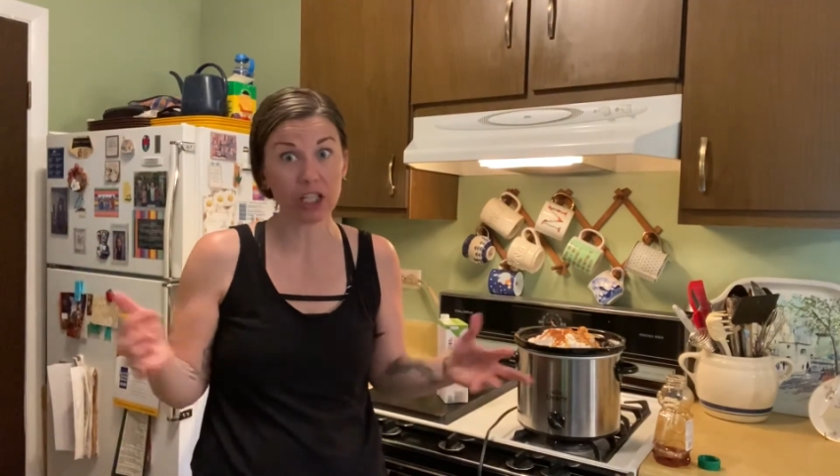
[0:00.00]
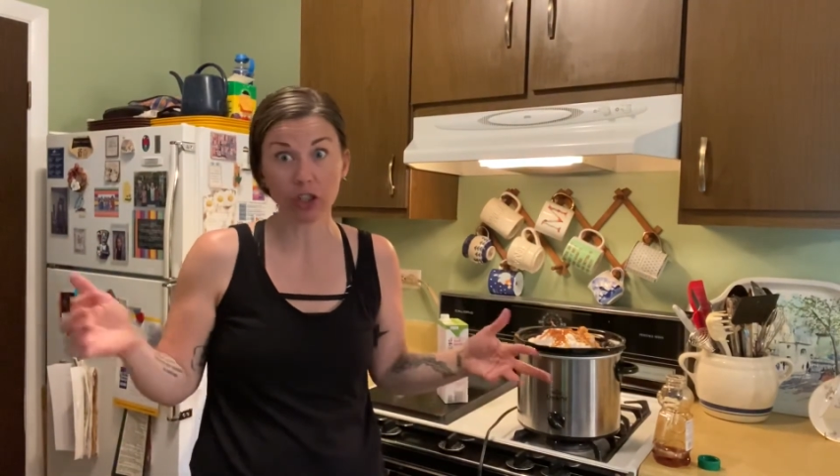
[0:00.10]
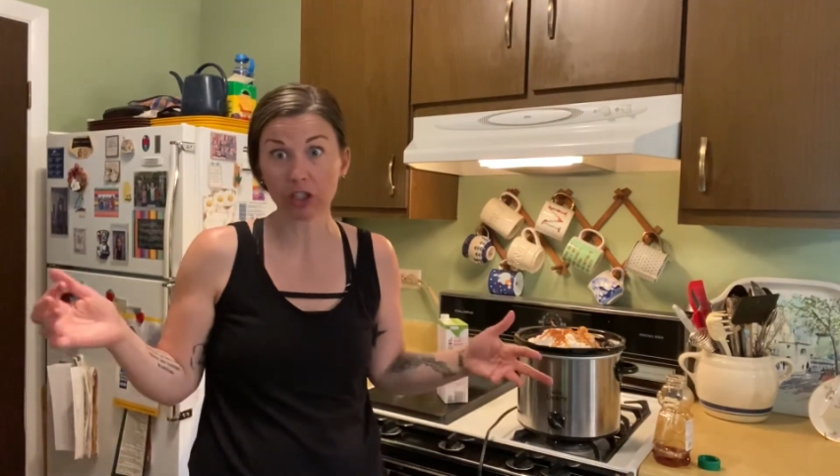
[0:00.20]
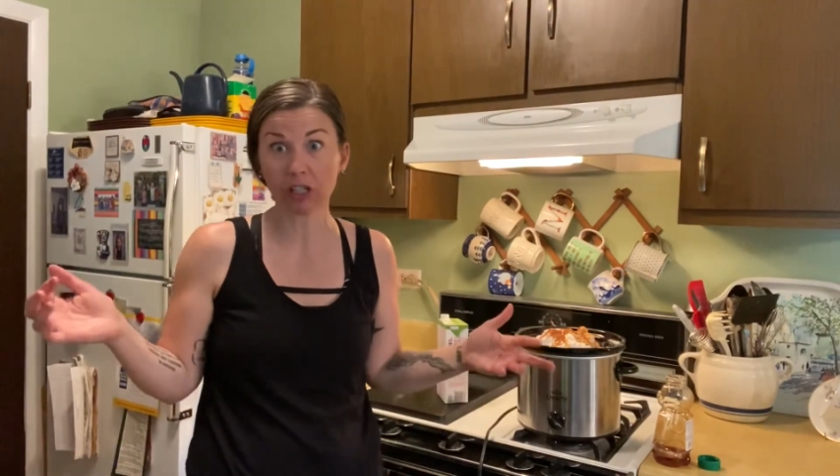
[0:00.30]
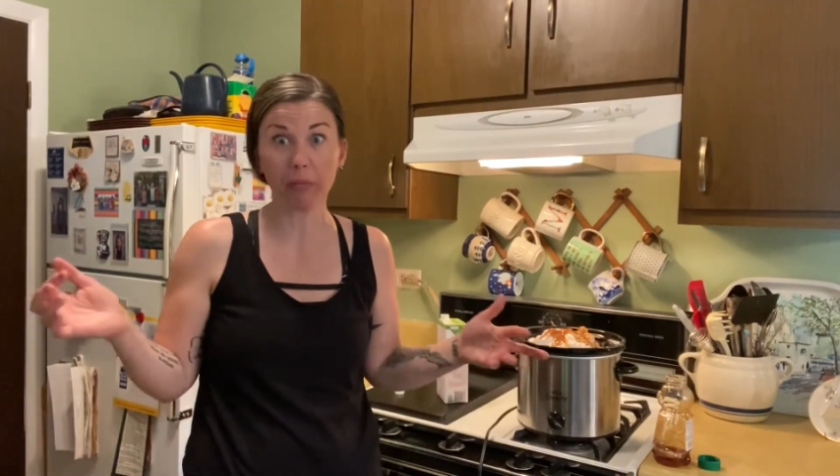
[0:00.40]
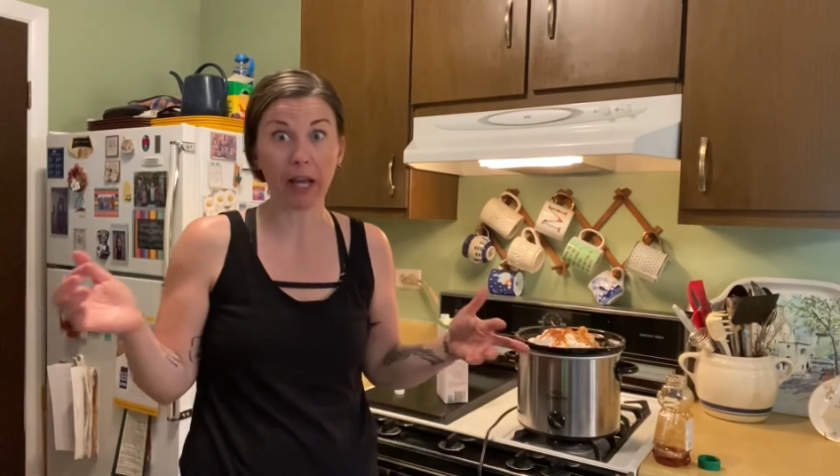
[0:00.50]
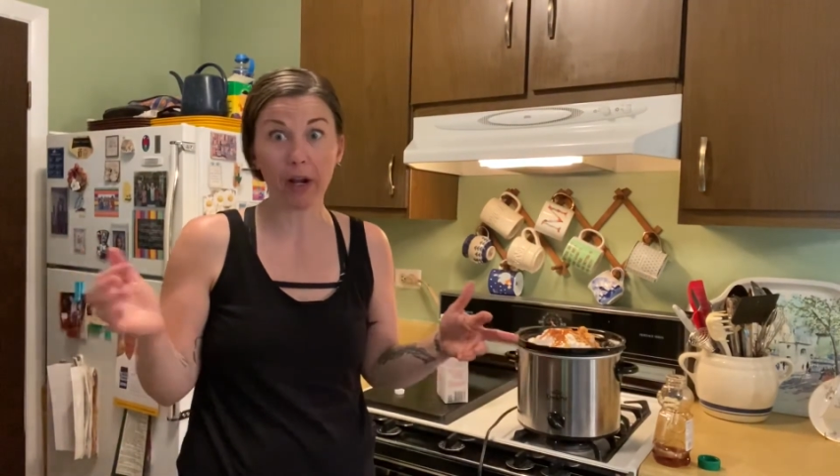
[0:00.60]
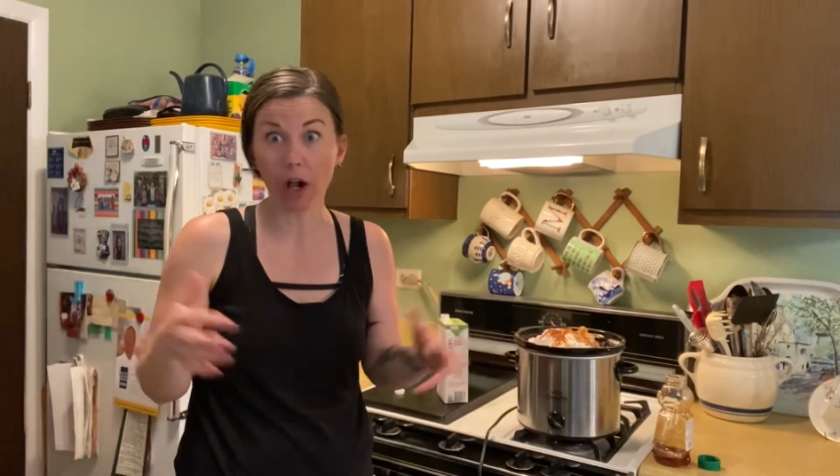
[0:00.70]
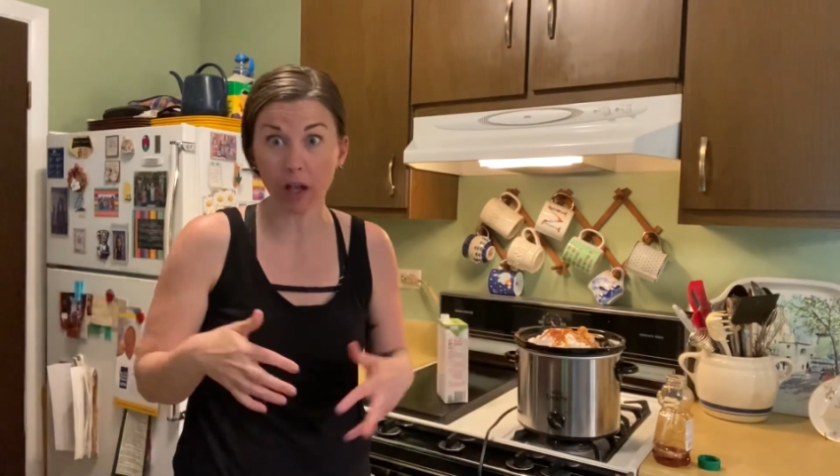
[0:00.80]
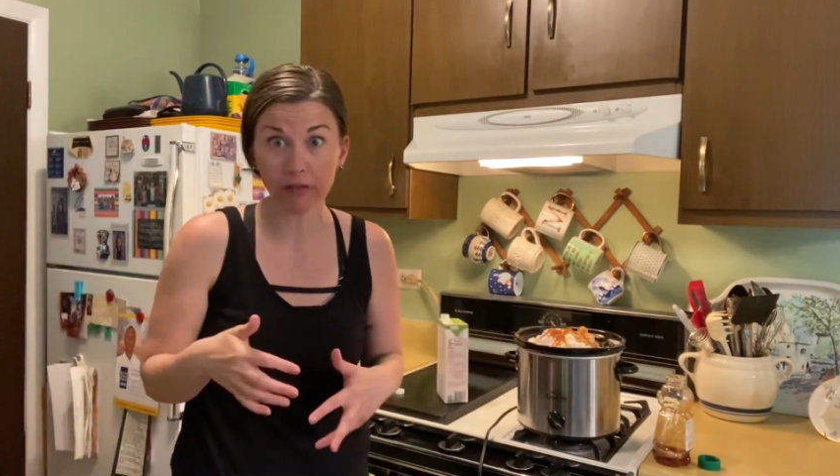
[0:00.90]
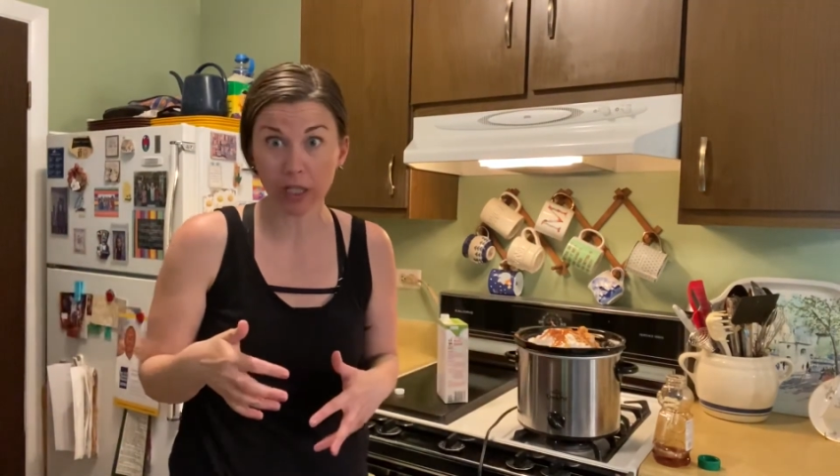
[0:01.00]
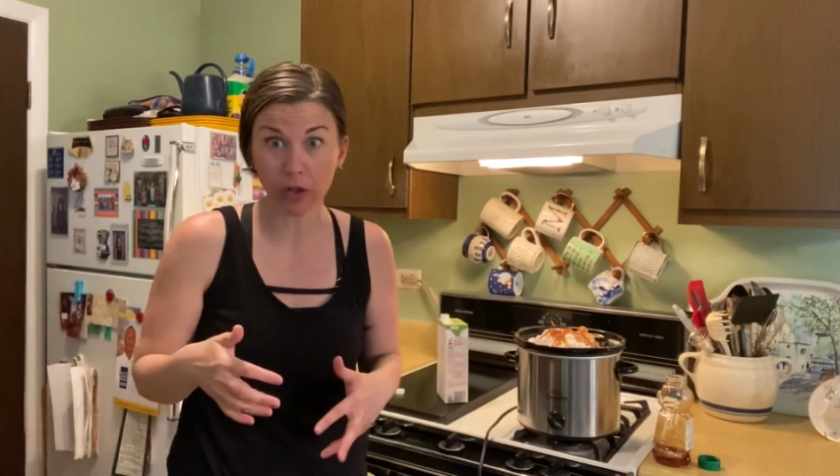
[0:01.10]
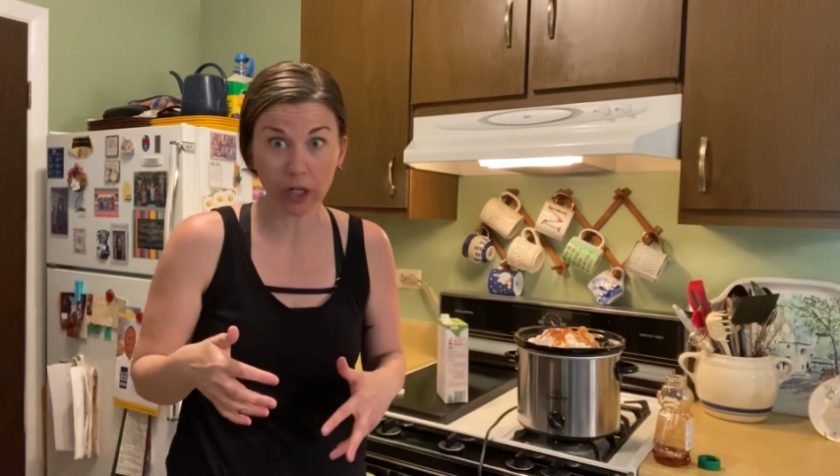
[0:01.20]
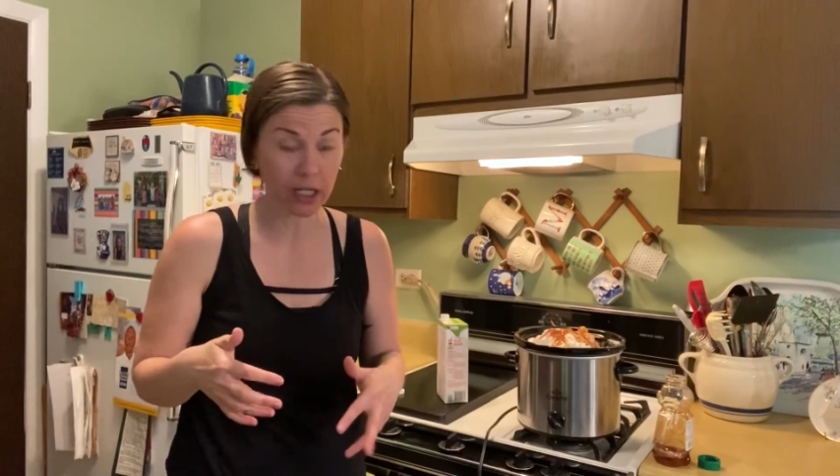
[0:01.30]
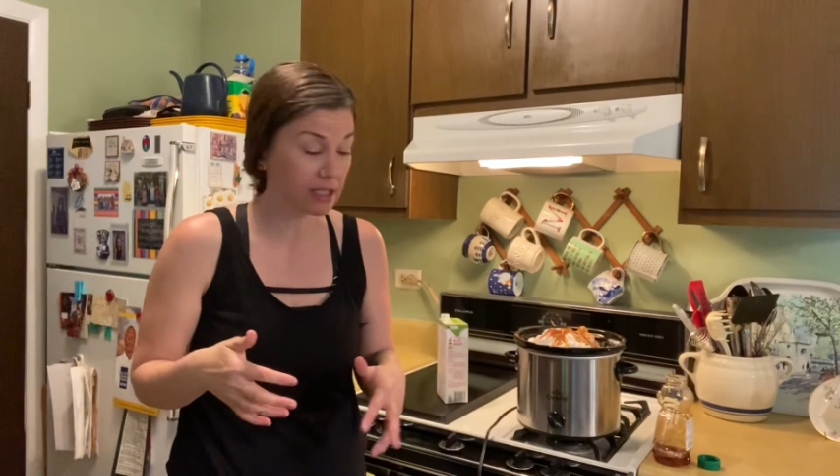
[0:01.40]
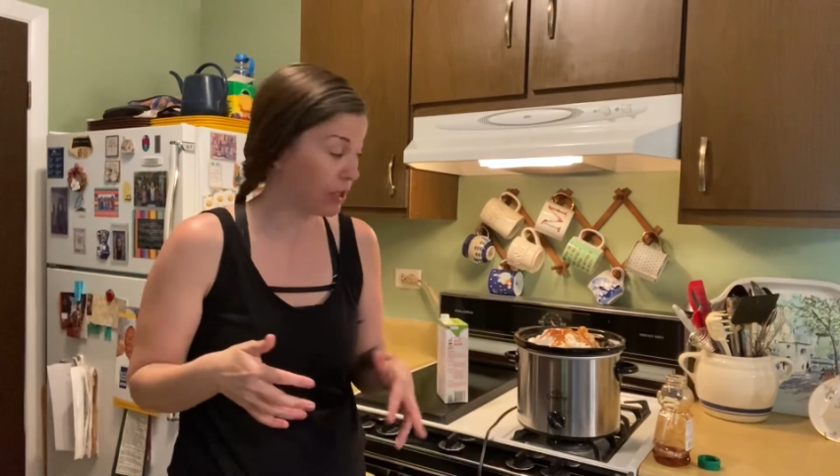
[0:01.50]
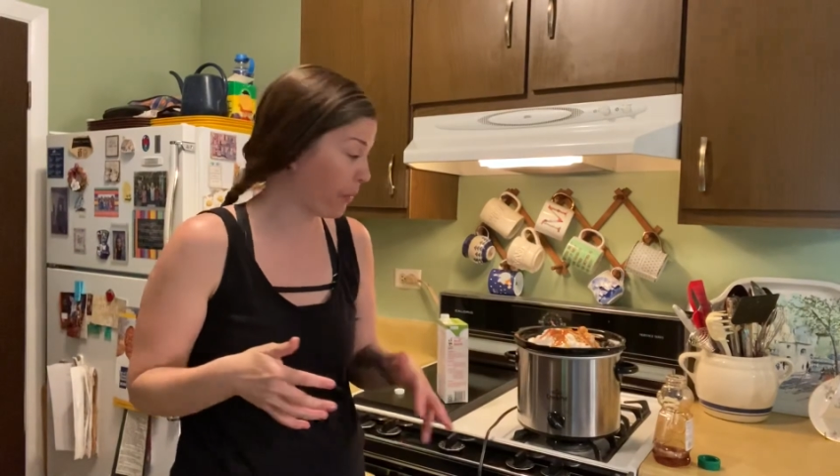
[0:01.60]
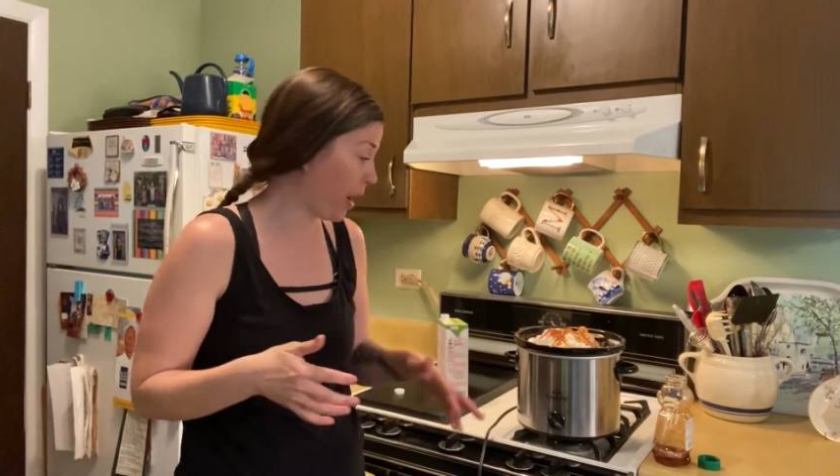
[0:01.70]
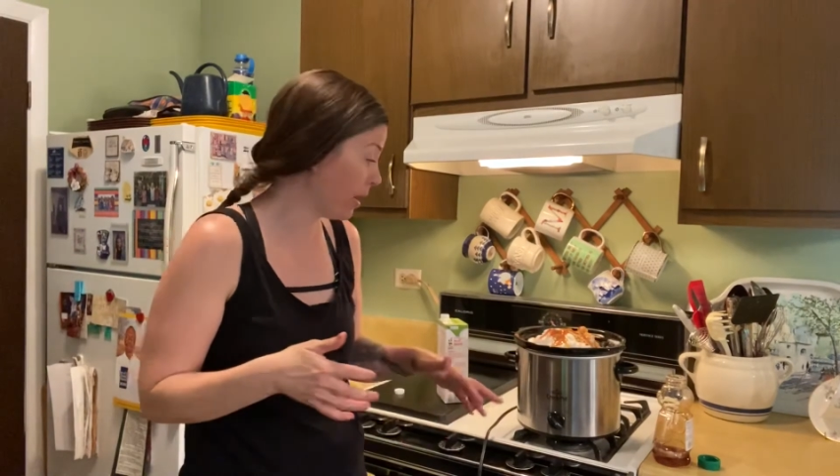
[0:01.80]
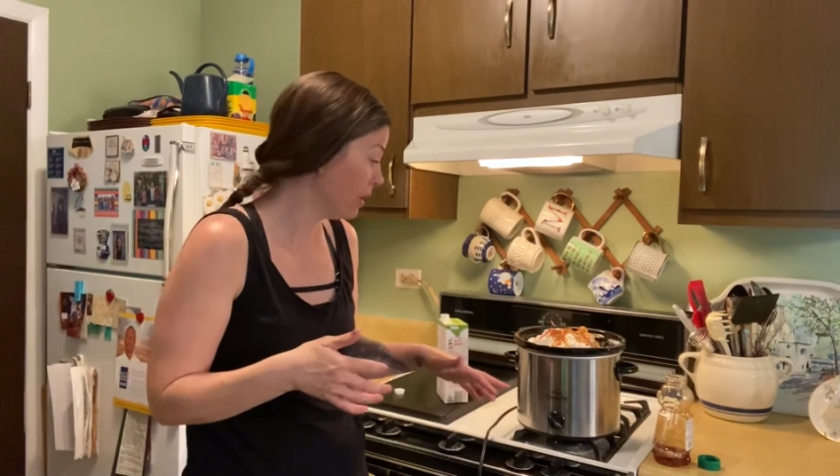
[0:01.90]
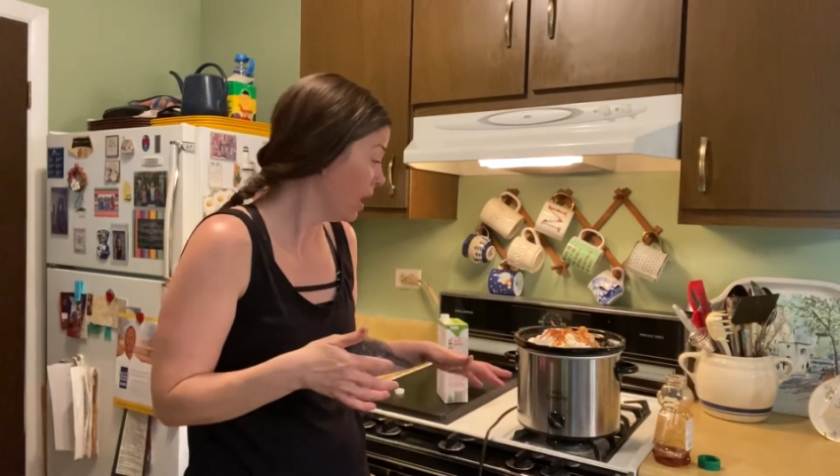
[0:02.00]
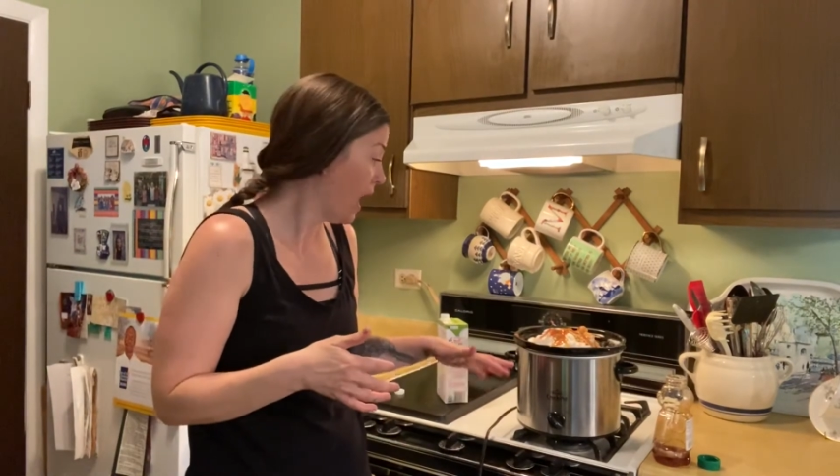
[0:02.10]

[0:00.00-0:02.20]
You just combine all the ingredients in one.